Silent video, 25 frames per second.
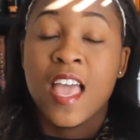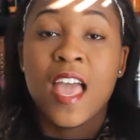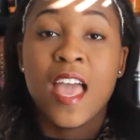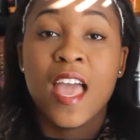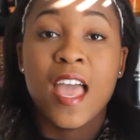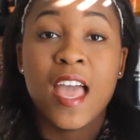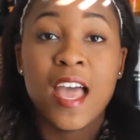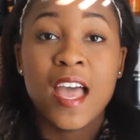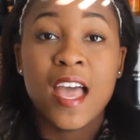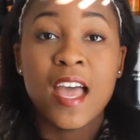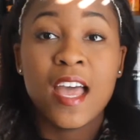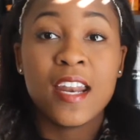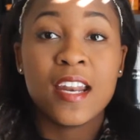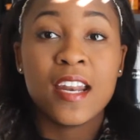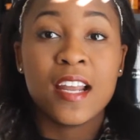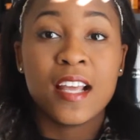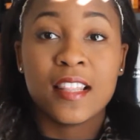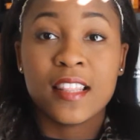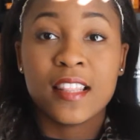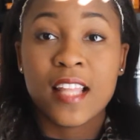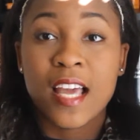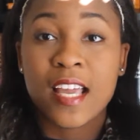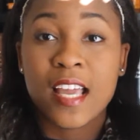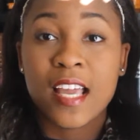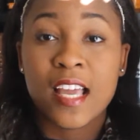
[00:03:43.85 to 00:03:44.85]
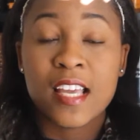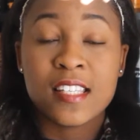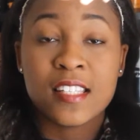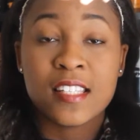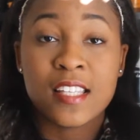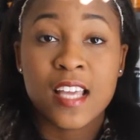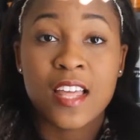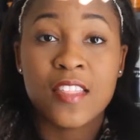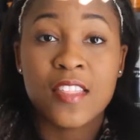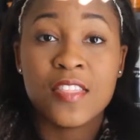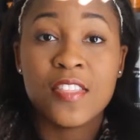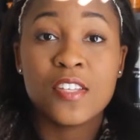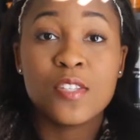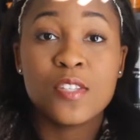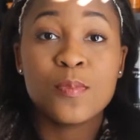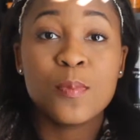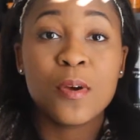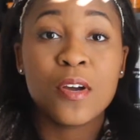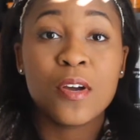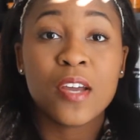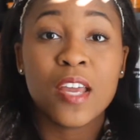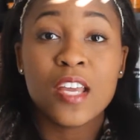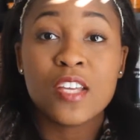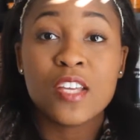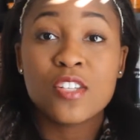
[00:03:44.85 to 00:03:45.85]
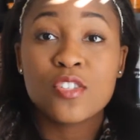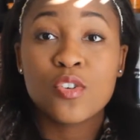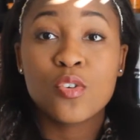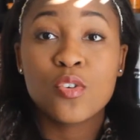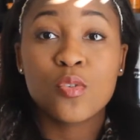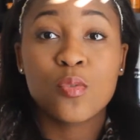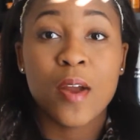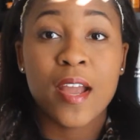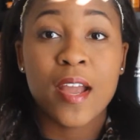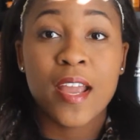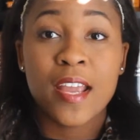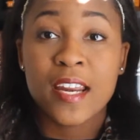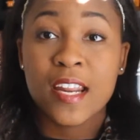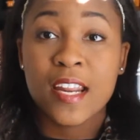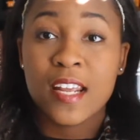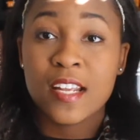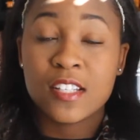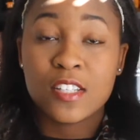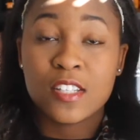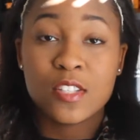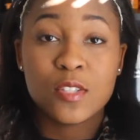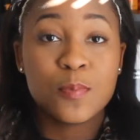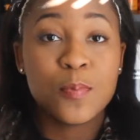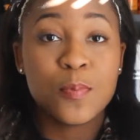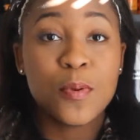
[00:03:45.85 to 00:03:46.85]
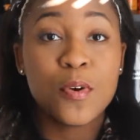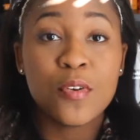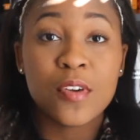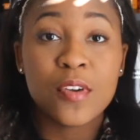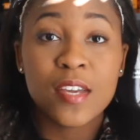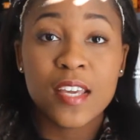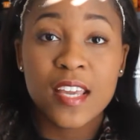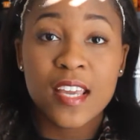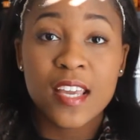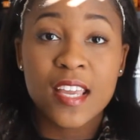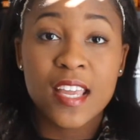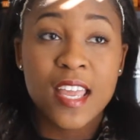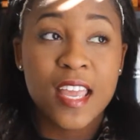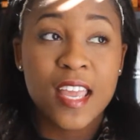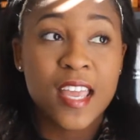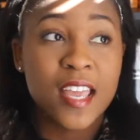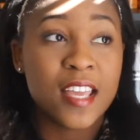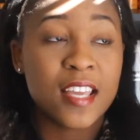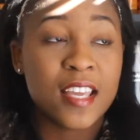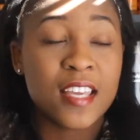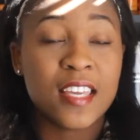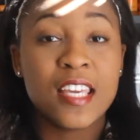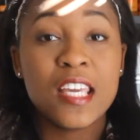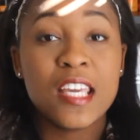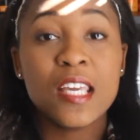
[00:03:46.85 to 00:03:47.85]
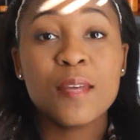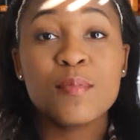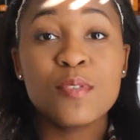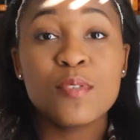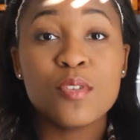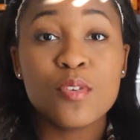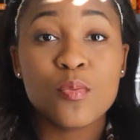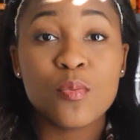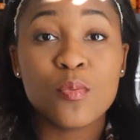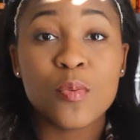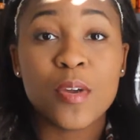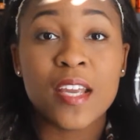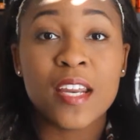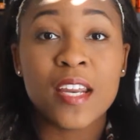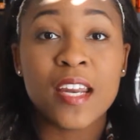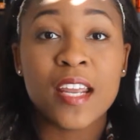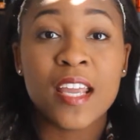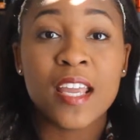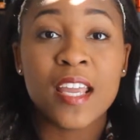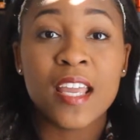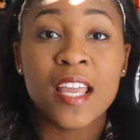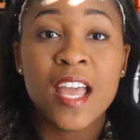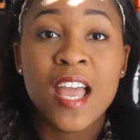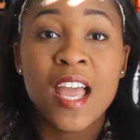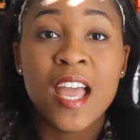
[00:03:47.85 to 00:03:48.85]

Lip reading: And like I said, this book is great. It's spooky. It keeps you reading.